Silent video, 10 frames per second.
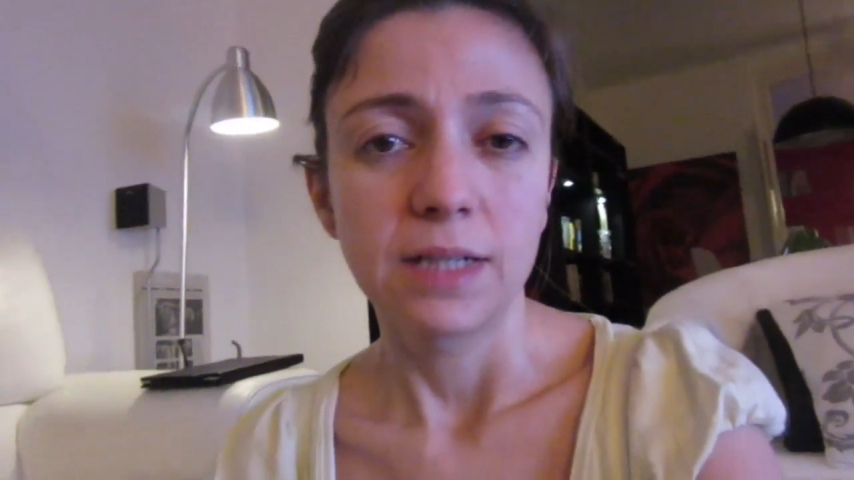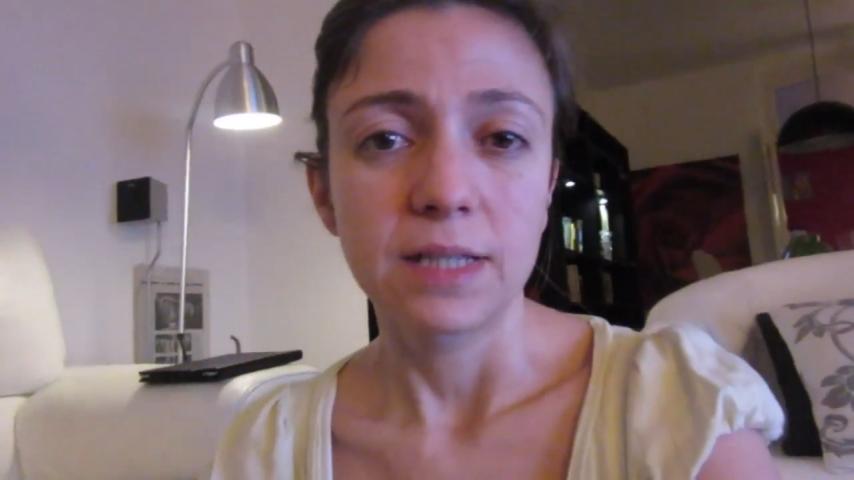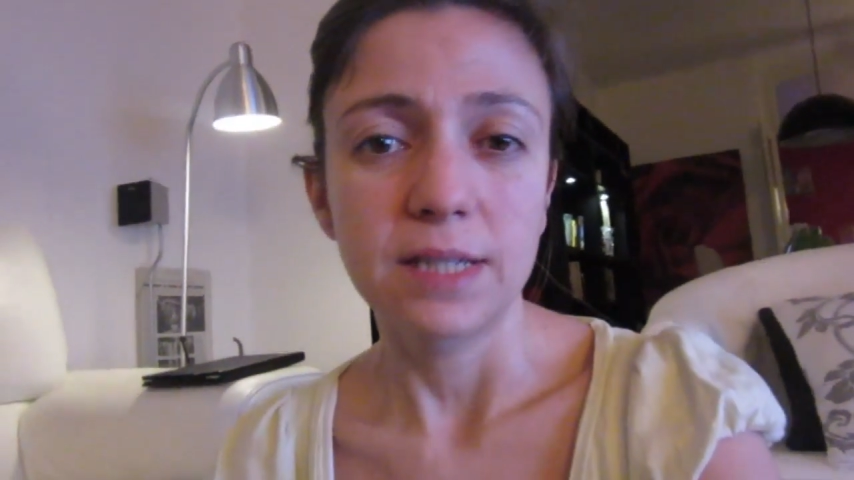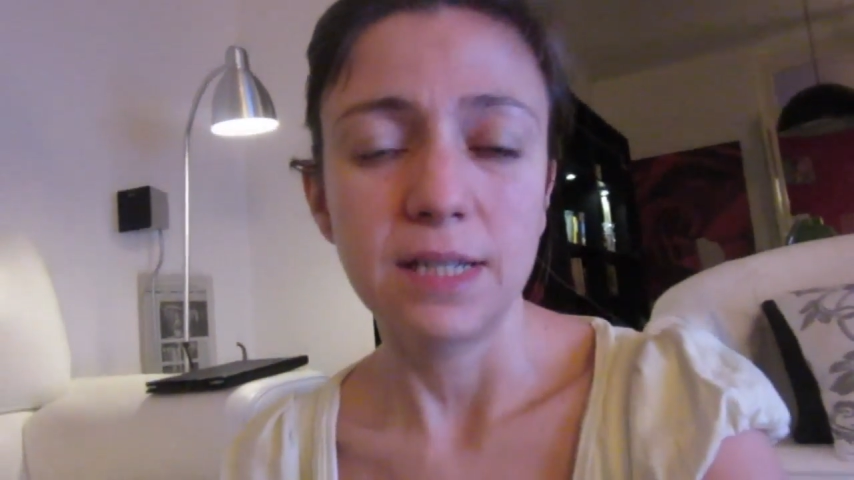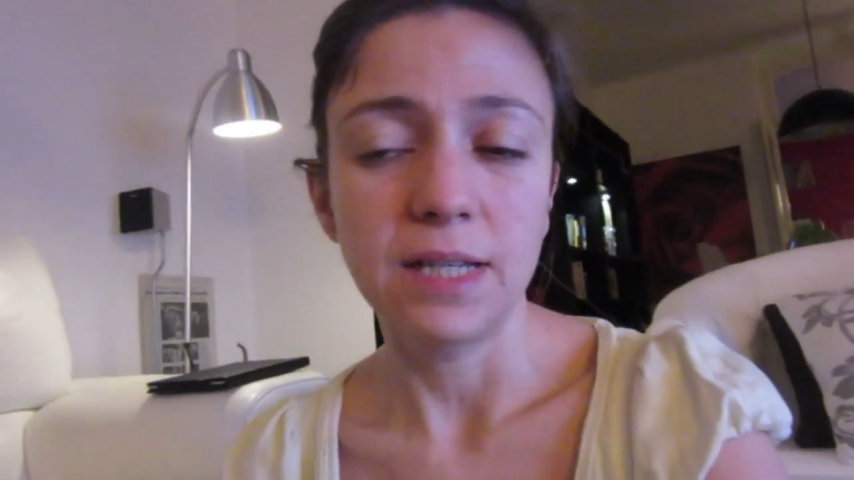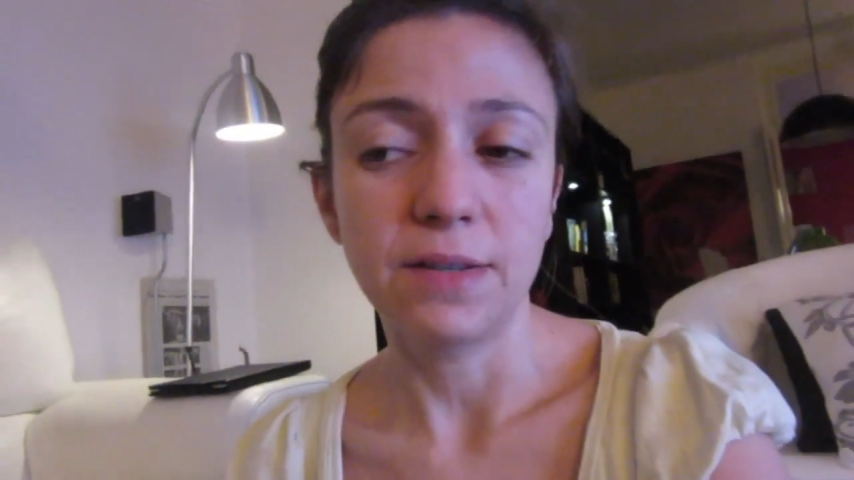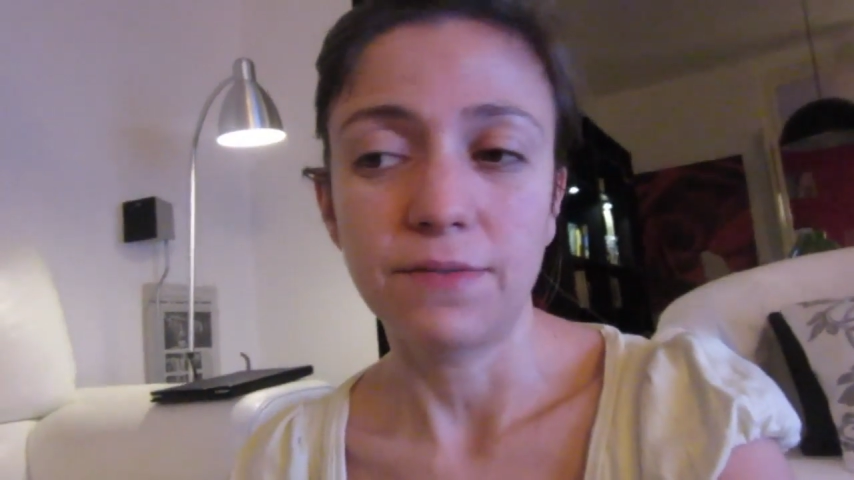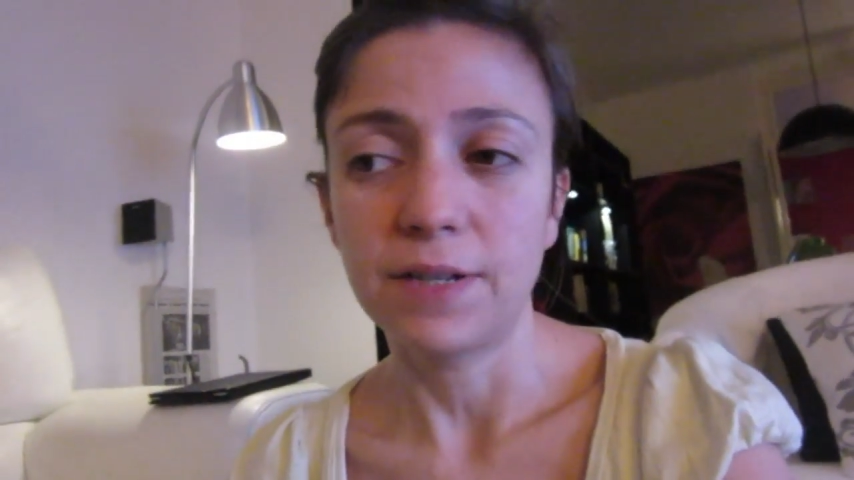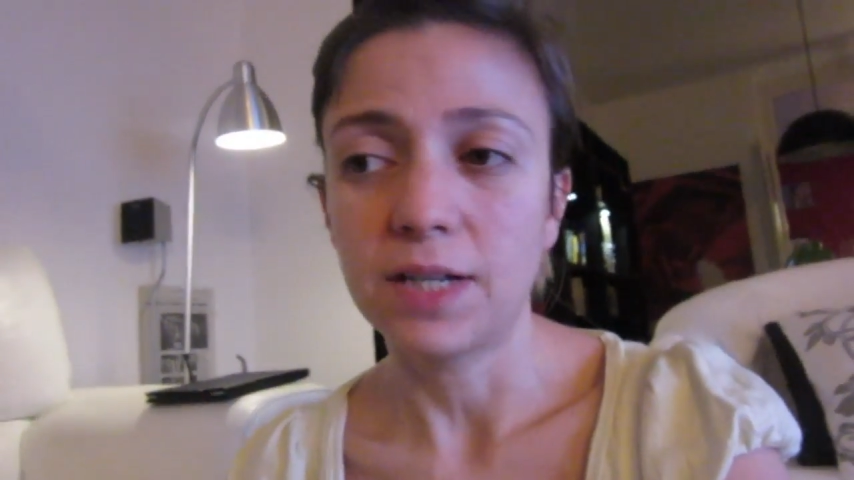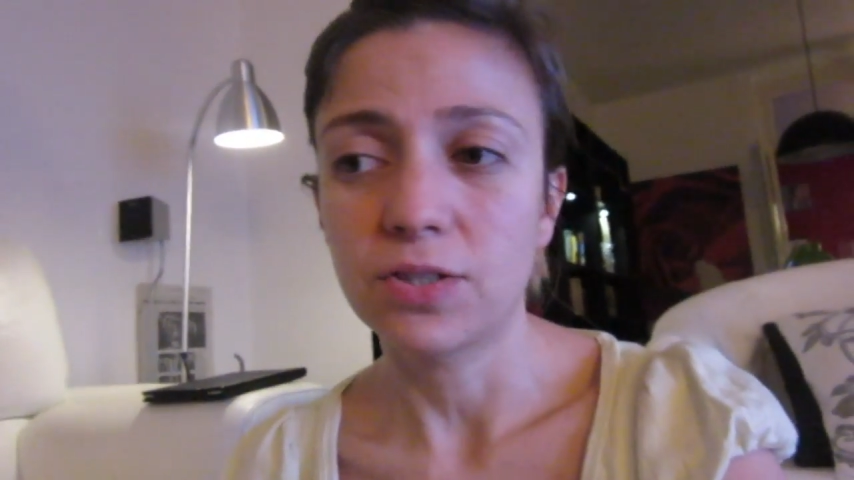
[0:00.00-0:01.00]
see
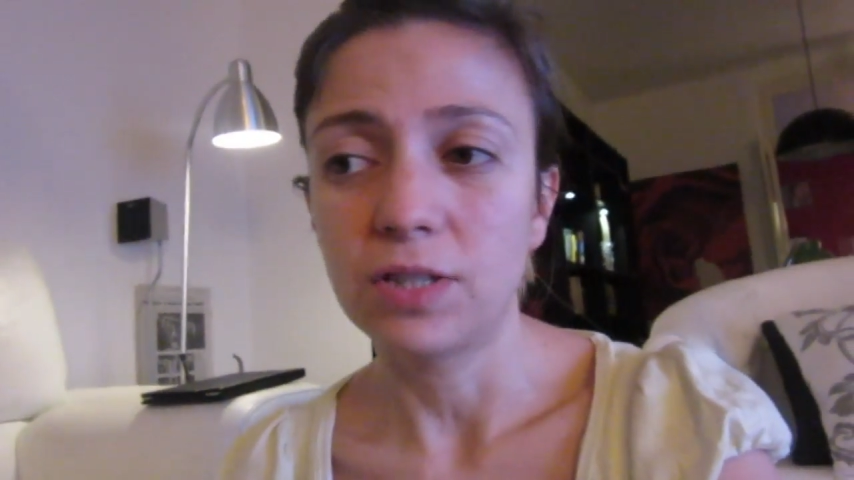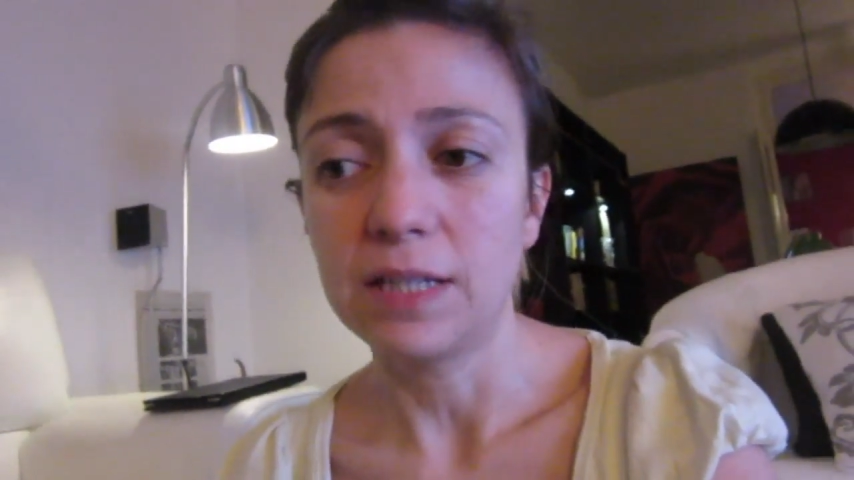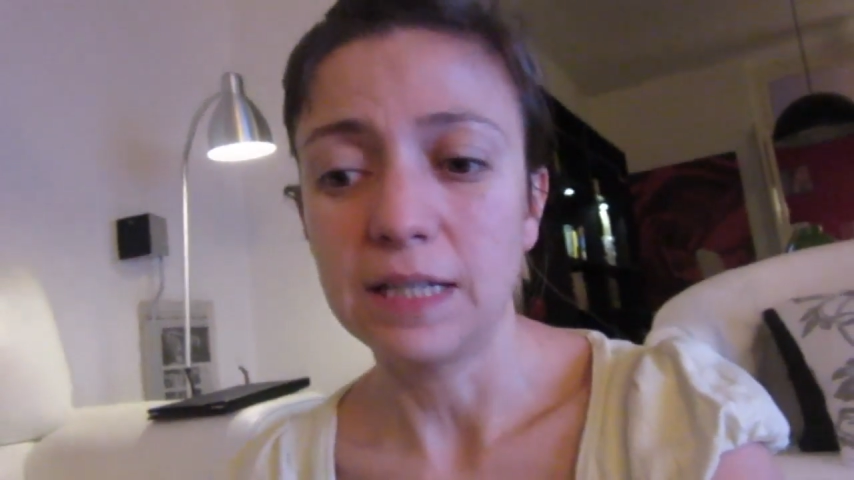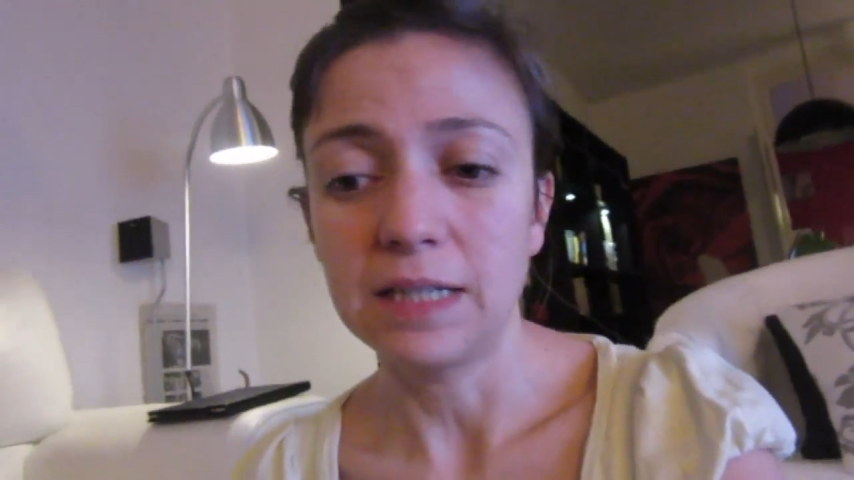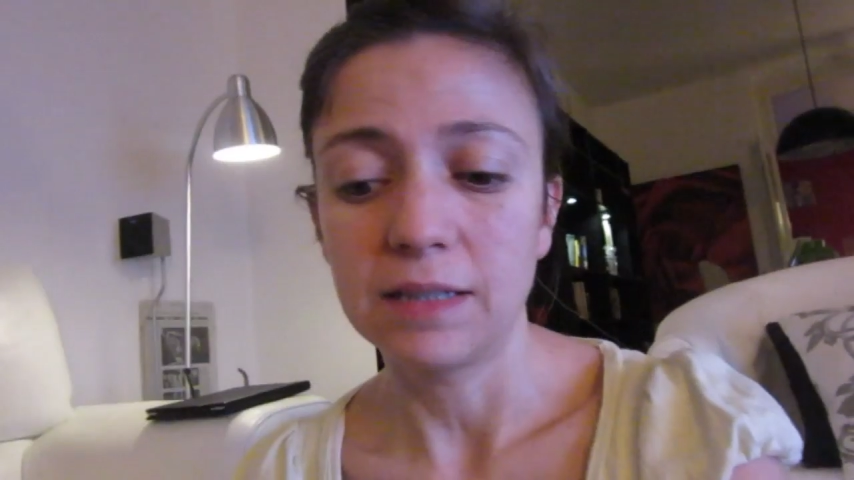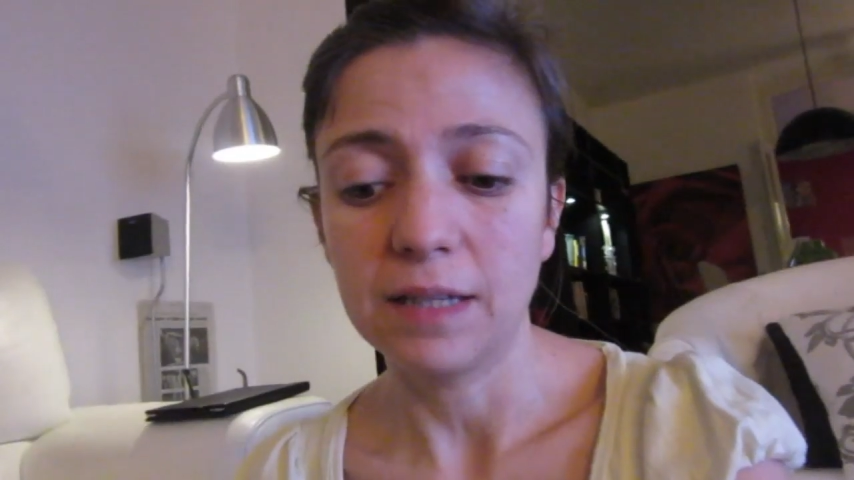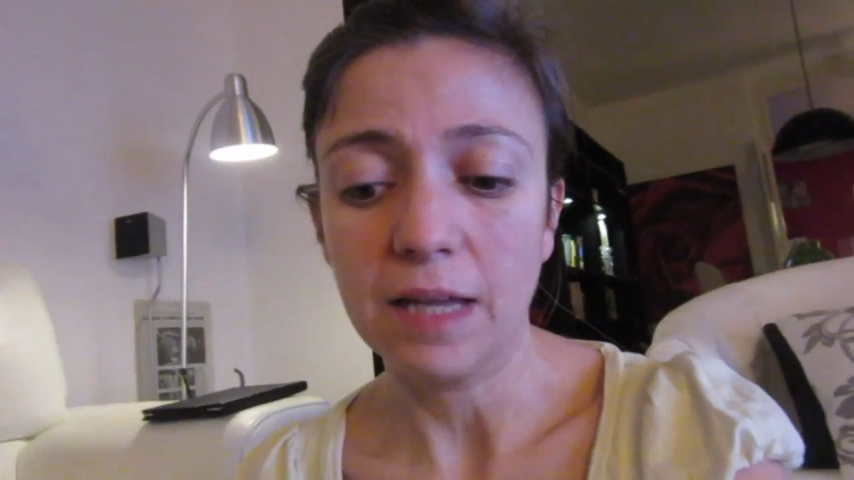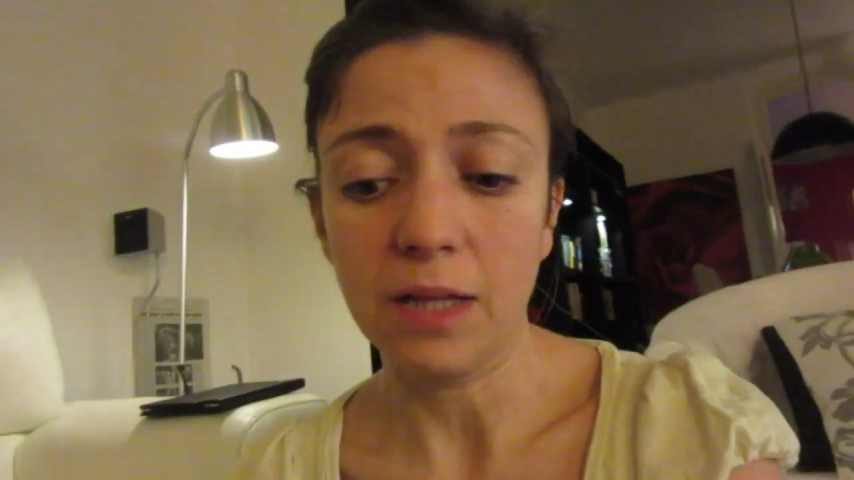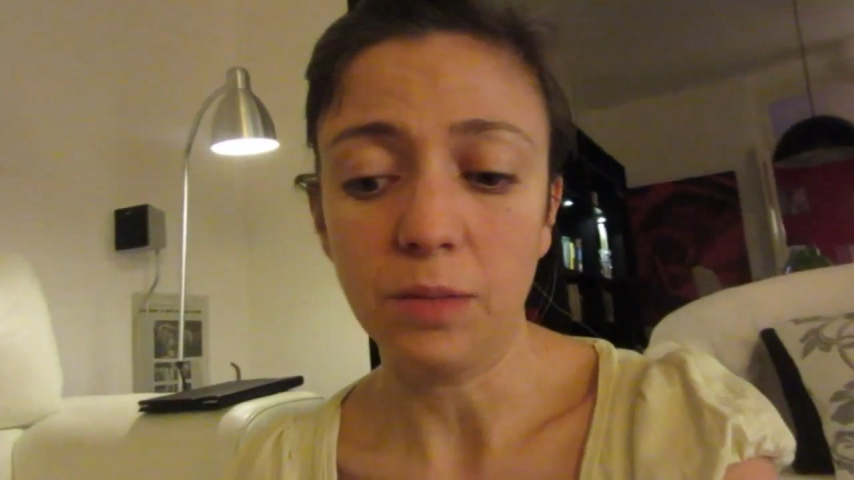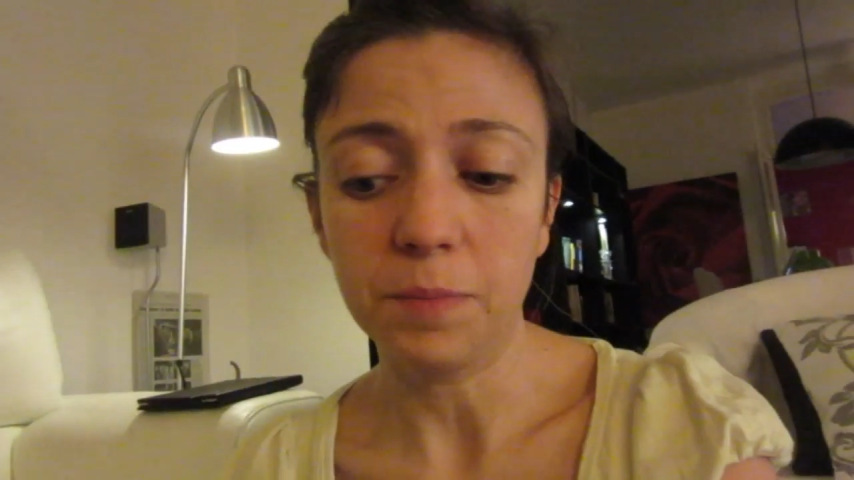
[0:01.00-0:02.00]
if it actually
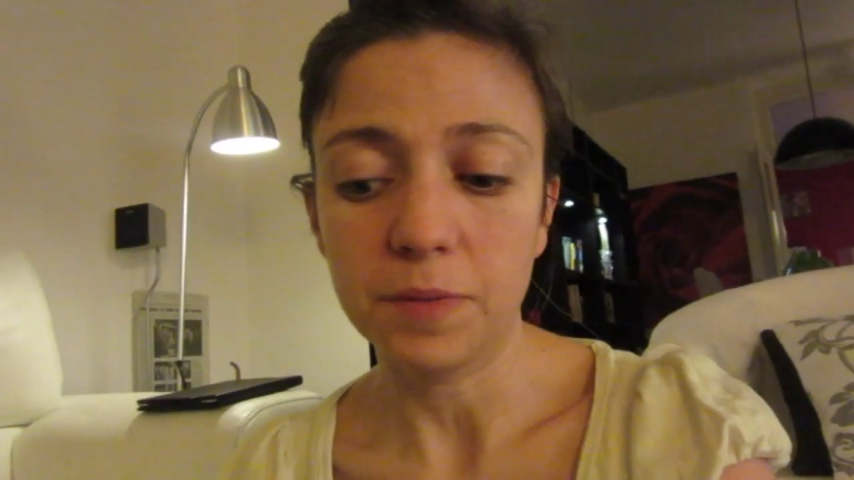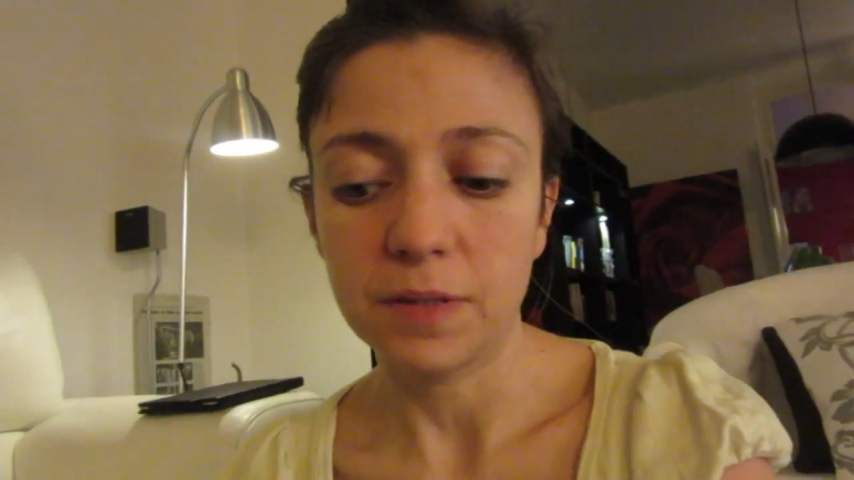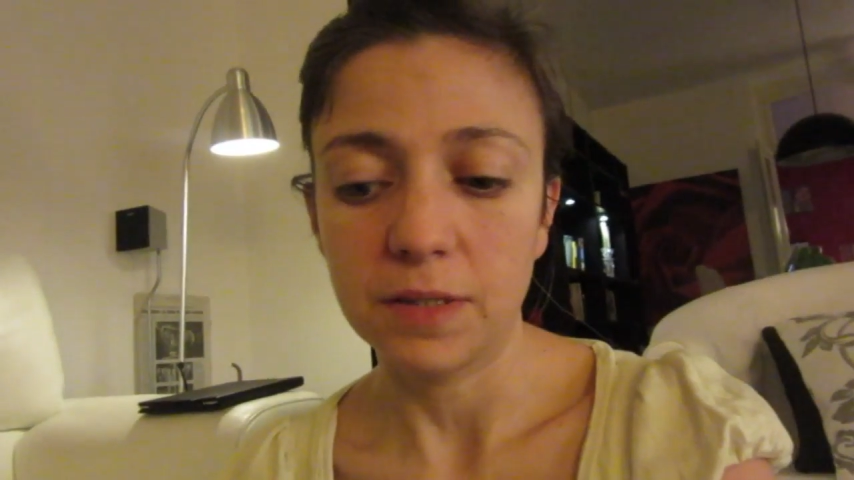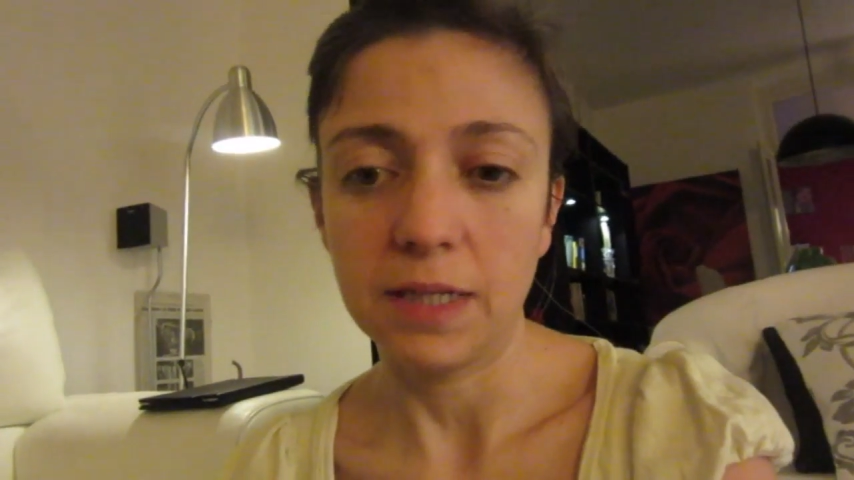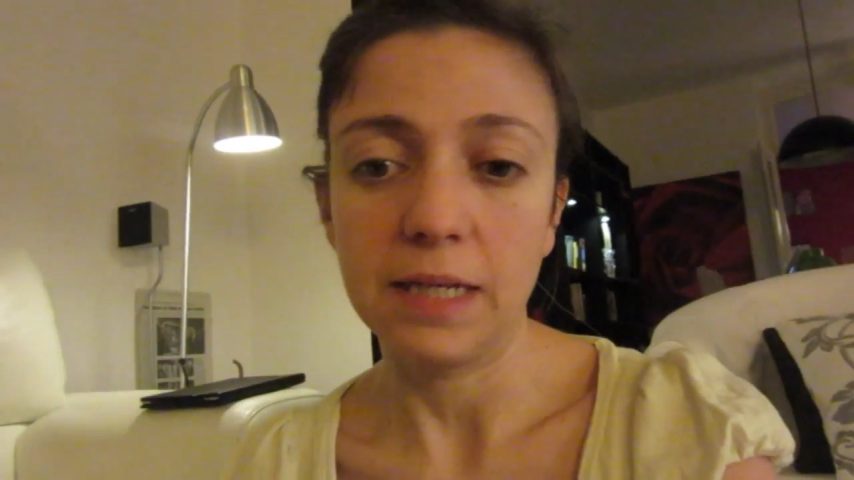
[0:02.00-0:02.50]
helps,